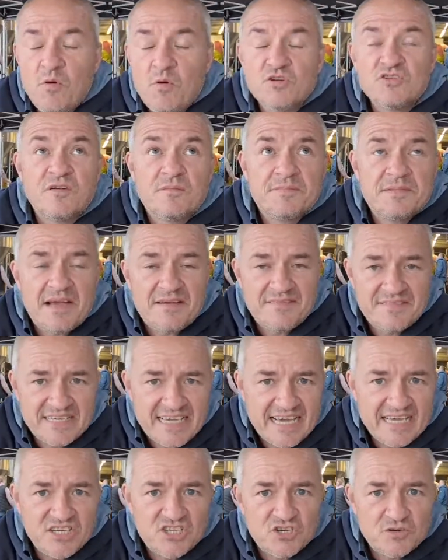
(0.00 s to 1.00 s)
from
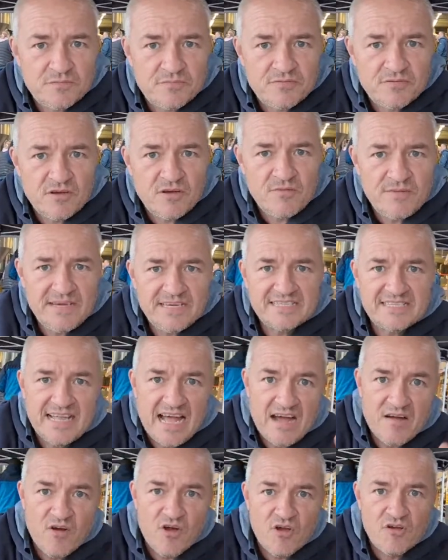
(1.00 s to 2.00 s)
Navigation Brewery, he's
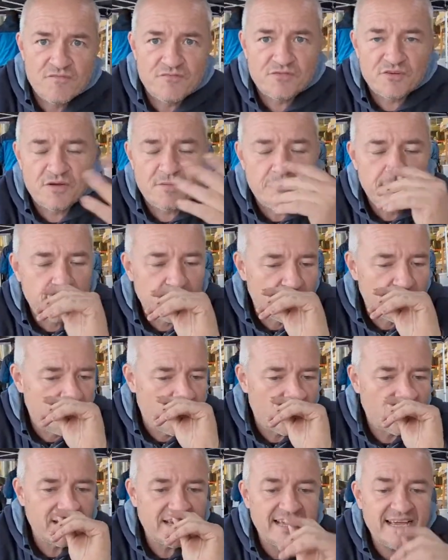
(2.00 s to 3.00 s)
now over at Blue
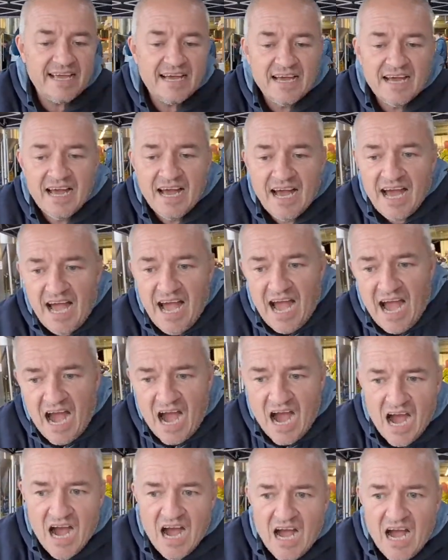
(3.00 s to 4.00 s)
Monkey,
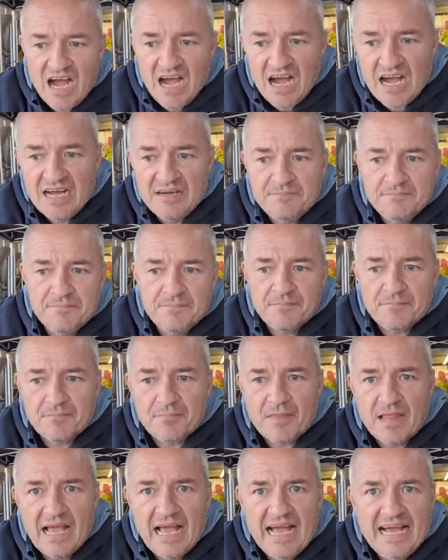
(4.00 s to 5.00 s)
and
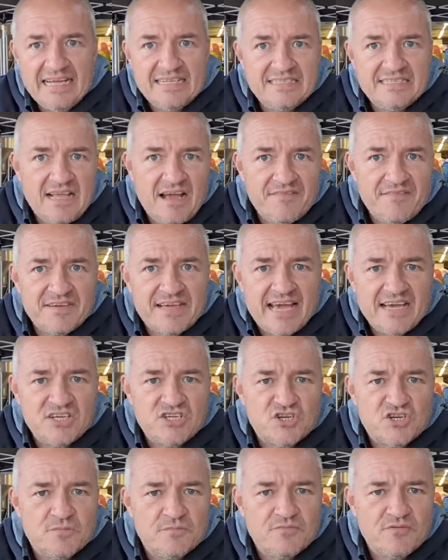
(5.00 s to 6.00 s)

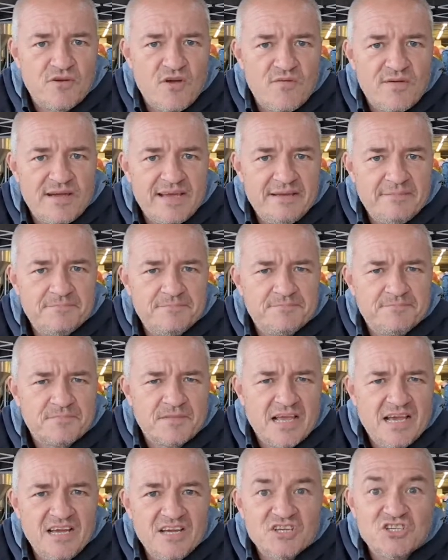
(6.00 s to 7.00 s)
Navigation Brewery.
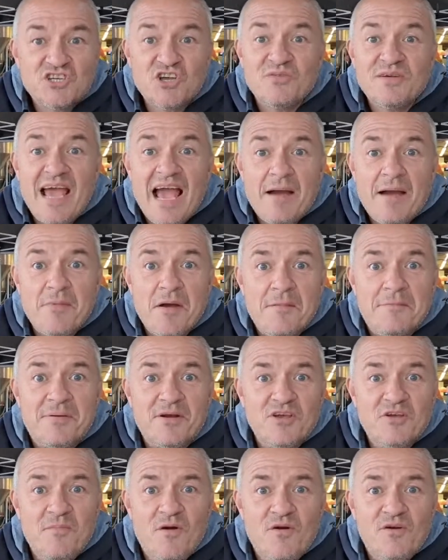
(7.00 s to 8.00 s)
So yeah, I'm at
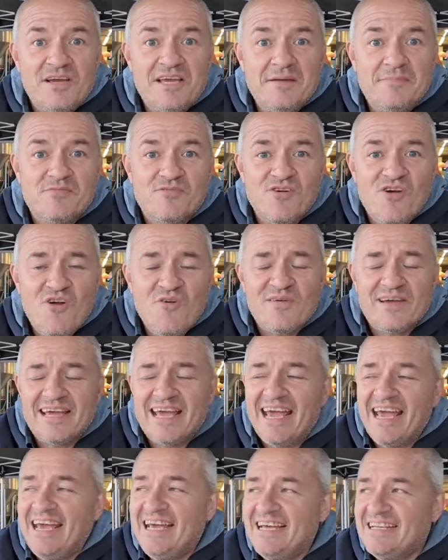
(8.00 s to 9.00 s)
Blue Monkey Brewery
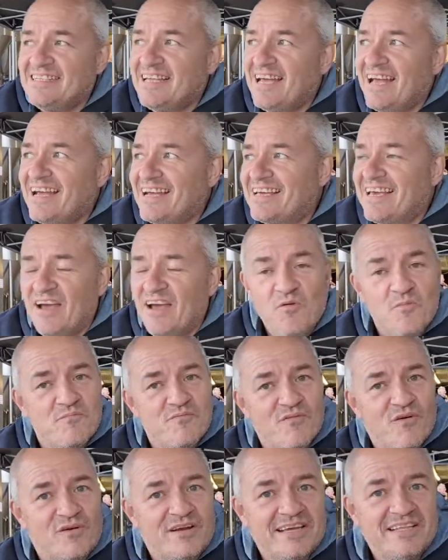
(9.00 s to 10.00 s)
in
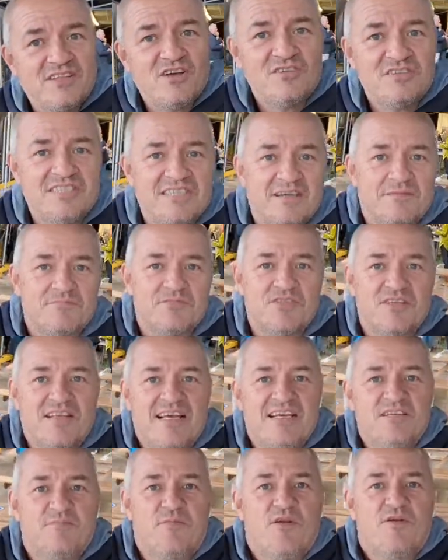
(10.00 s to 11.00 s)
Giltbrook in Nottingham. So
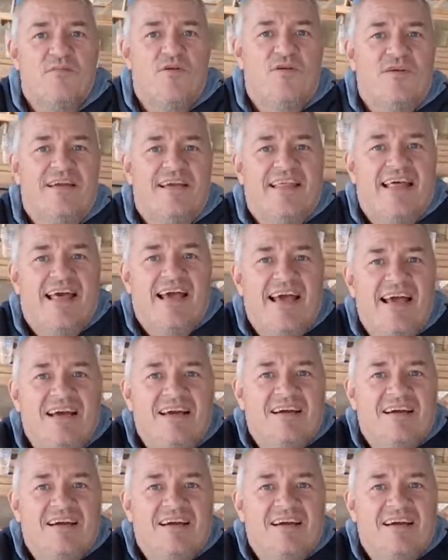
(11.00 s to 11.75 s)
there's Blue Monkey there.